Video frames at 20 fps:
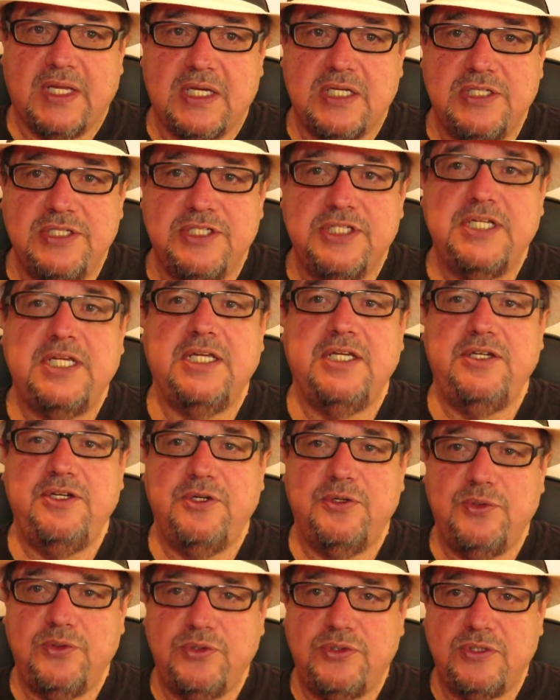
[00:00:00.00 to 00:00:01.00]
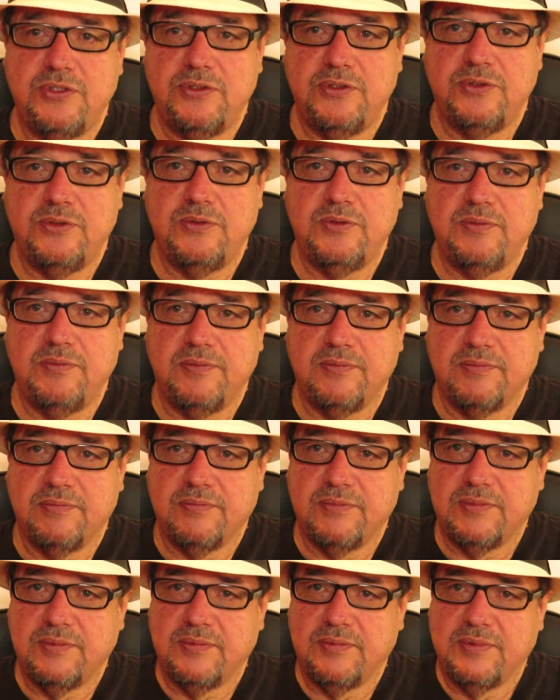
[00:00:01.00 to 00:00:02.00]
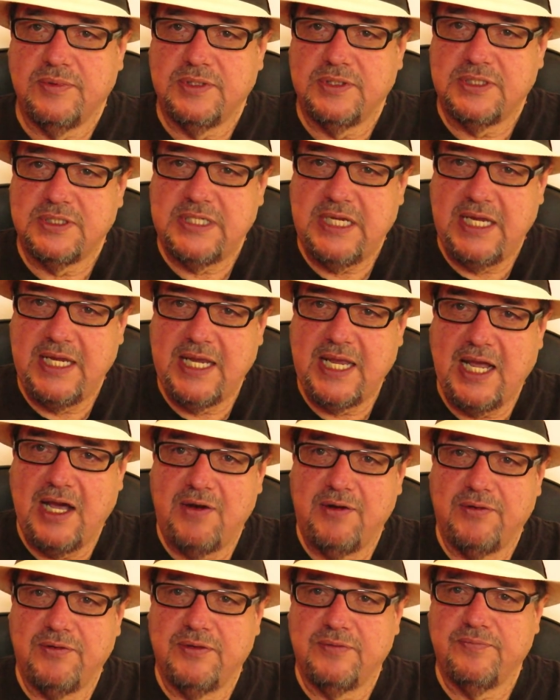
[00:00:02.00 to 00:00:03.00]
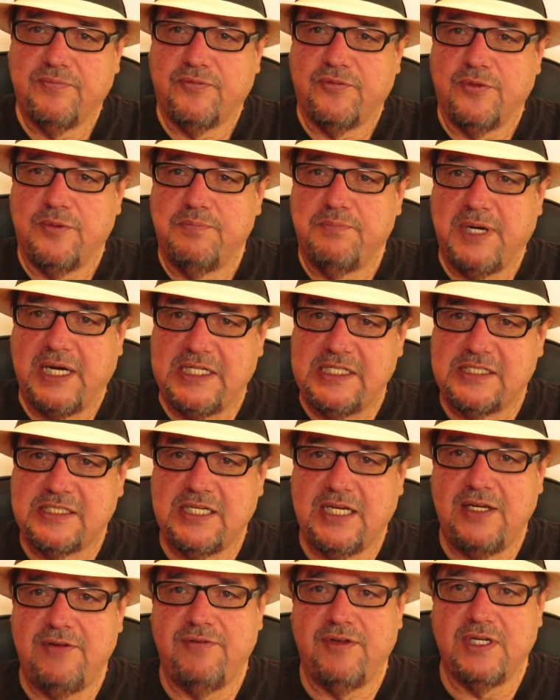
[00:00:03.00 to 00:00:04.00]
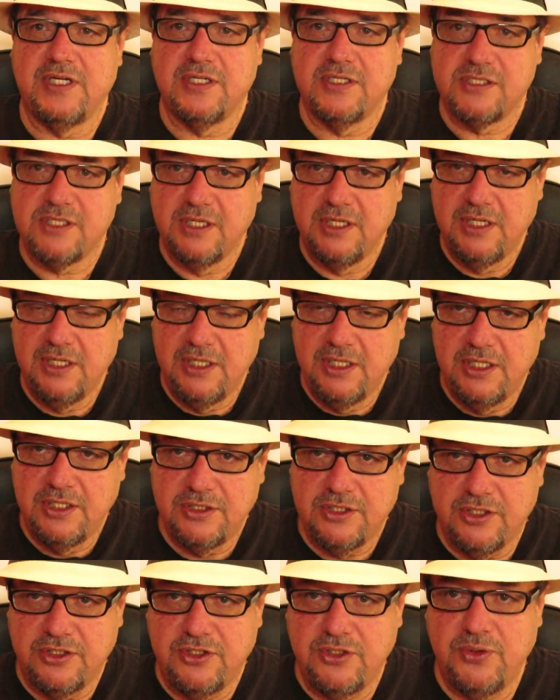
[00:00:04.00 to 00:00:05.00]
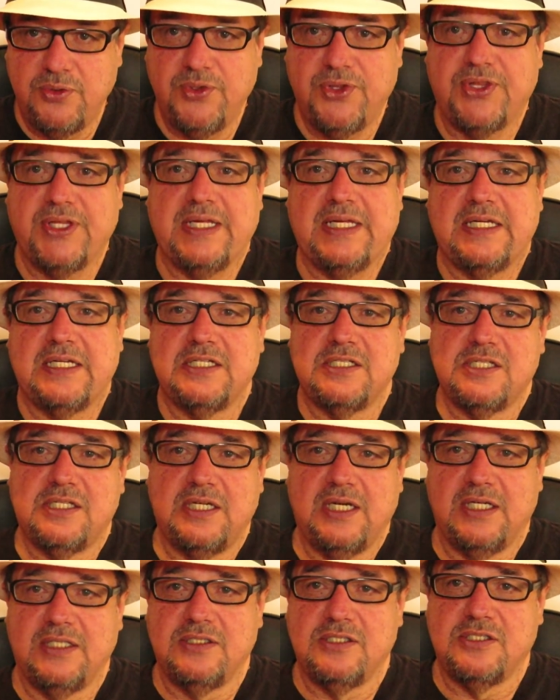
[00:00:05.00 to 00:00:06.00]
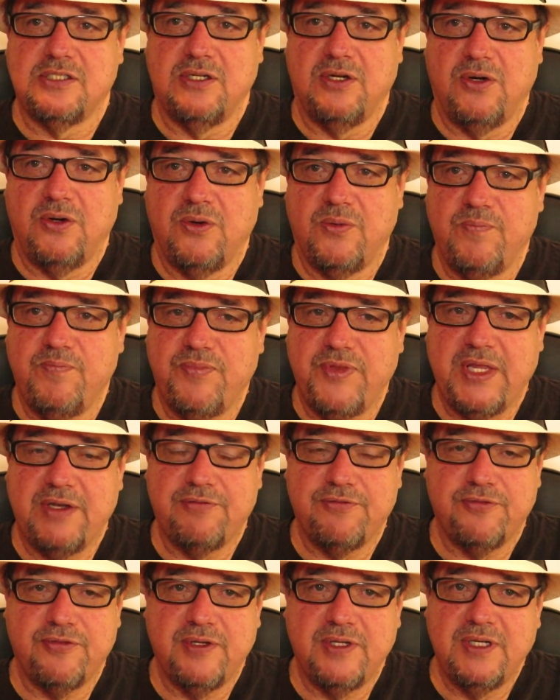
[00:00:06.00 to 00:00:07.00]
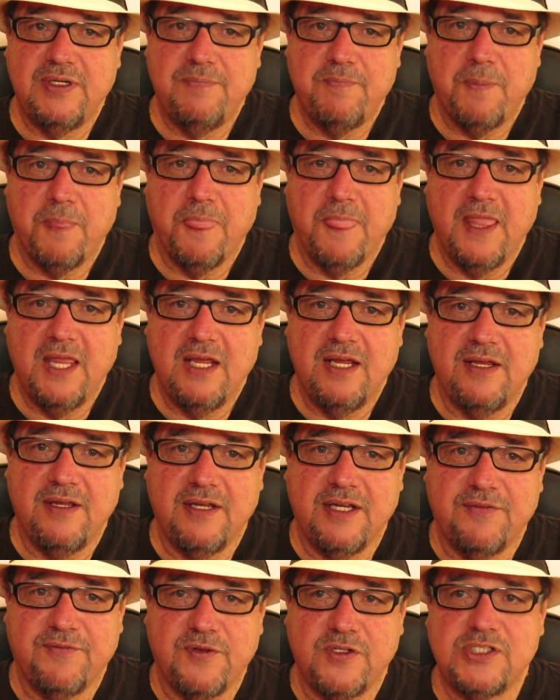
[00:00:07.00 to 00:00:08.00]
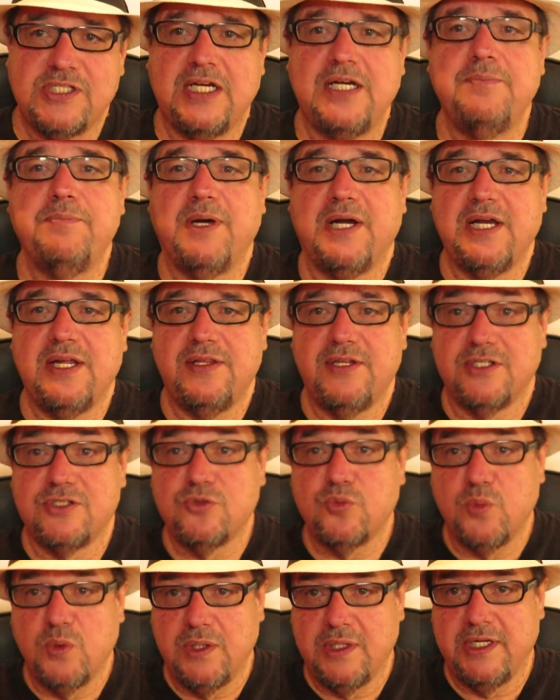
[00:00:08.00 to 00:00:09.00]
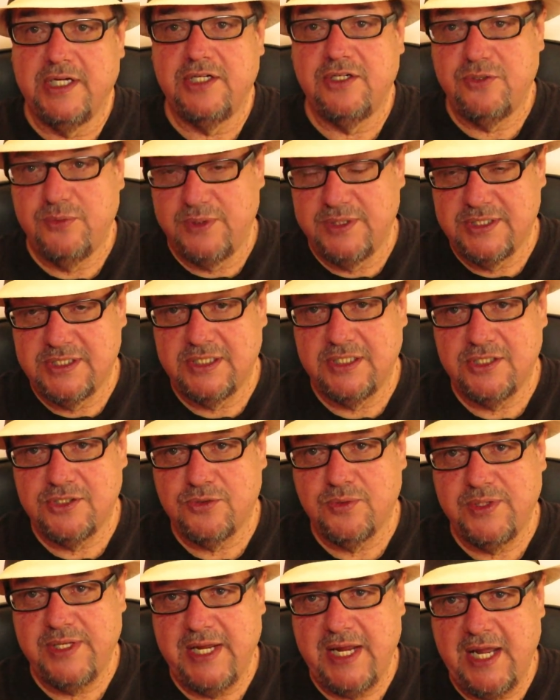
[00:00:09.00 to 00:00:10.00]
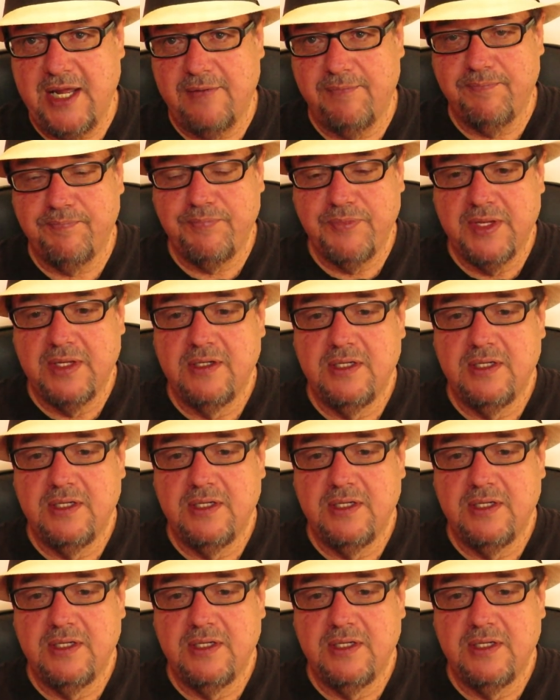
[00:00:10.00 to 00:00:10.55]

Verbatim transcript: continue to take out from my savings to do things. And so if if there's anybody that's willing to assist with that,